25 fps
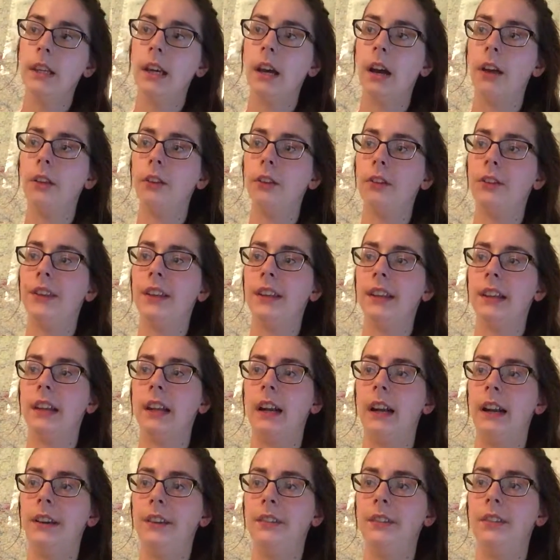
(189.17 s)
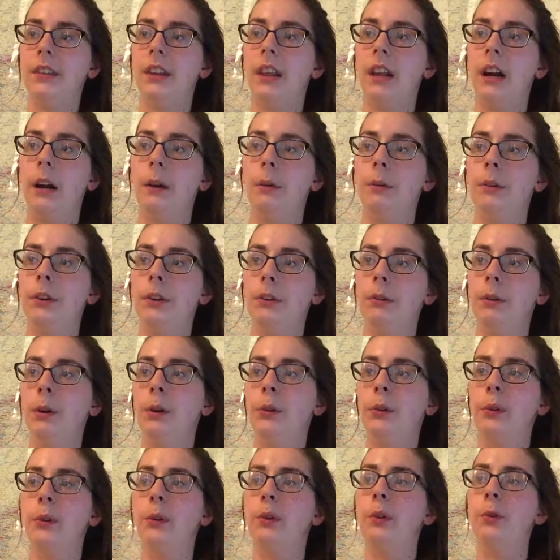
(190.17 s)
other thing that I would do
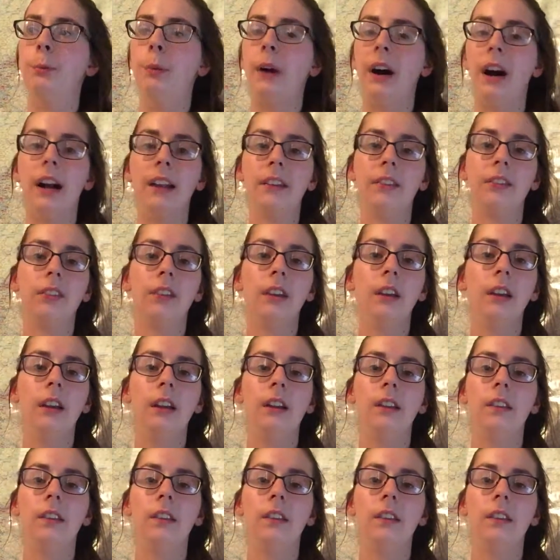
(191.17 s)
is those spots